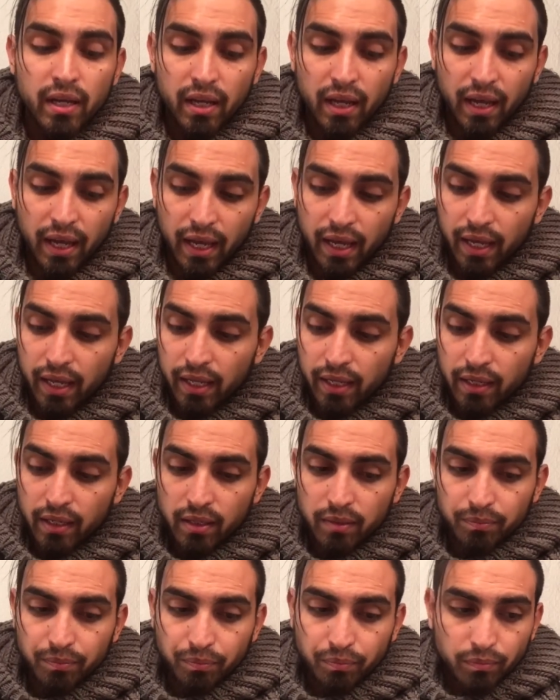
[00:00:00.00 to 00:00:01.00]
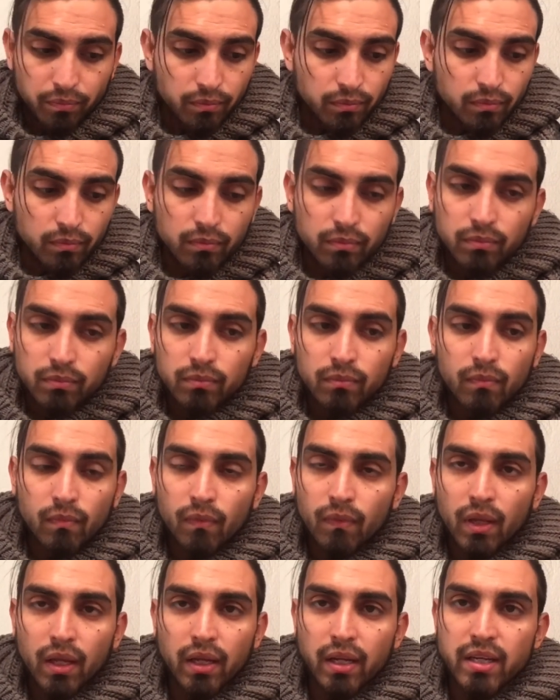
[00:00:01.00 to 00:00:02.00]
And
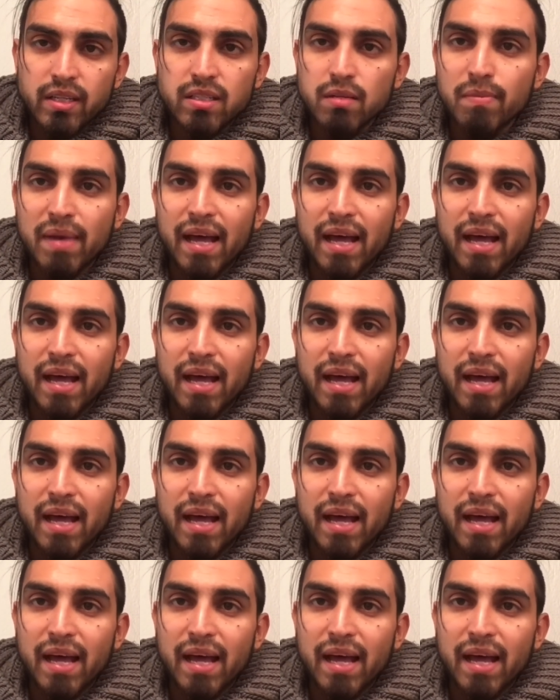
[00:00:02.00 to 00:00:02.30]
it doesn't